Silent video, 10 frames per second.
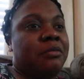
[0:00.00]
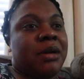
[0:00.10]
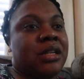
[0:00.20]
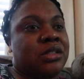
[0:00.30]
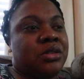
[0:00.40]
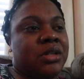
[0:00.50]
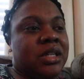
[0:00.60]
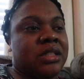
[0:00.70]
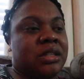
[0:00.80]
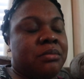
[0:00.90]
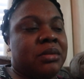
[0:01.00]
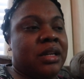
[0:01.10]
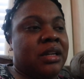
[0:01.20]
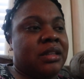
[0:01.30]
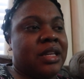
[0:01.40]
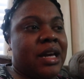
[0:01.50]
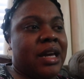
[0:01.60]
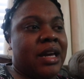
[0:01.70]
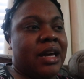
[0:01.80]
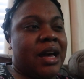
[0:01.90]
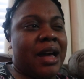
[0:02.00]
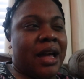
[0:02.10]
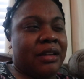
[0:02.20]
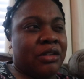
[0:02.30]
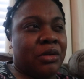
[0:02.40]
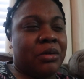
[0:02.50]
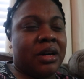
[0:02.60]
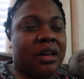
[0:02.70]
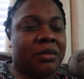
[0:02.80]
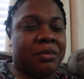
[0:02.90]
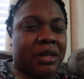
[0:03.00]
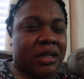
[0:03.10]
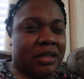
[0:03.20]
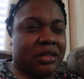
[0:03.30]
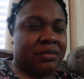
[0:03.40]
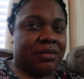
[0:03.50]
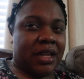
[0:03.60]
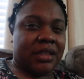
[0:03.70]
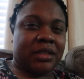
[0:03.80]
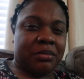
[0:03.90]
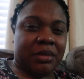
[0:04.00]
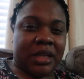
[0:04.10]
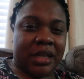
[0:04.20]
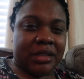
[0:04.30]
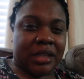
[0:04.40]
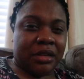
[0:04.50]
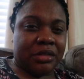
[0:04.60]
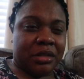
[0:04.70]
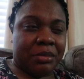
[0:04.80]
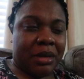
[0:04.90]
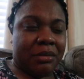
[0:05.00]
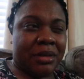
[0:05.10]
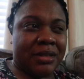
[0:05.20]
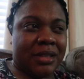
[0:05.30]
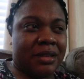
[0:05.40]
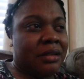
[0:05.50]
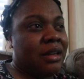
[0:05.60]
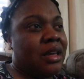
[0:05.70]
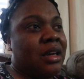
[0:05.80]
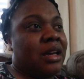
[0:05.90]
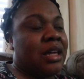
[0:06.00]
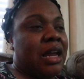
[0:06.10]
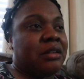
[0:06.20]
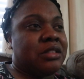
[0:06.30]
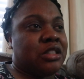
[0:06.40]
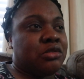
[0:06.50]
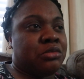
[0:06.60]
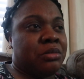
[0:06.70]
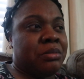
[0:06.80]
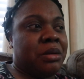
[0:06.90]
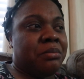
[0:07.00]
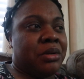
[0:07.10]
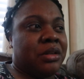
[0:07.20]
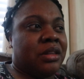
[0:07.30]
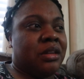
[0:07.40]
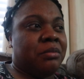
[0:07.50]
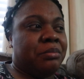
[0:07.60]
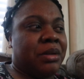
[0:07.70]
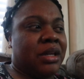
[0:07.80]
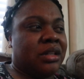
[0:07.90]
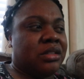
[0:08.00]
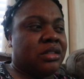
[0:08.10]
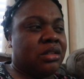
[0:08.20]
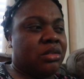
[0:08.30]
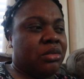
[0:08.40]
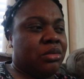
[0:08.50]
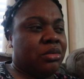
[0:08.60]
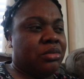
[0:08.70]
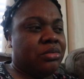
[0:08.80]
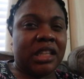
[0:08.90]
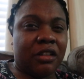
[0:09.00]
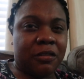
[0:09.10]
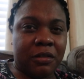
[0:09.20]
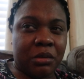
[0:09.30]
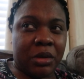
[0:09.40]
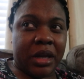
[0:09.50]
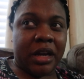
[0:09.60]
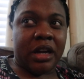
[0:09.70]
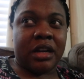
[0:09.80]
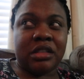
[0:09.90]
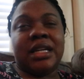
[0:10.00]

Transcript: Montessori is something that I know of because of like some kids I used to babysit, and I just remember them being so self-aware,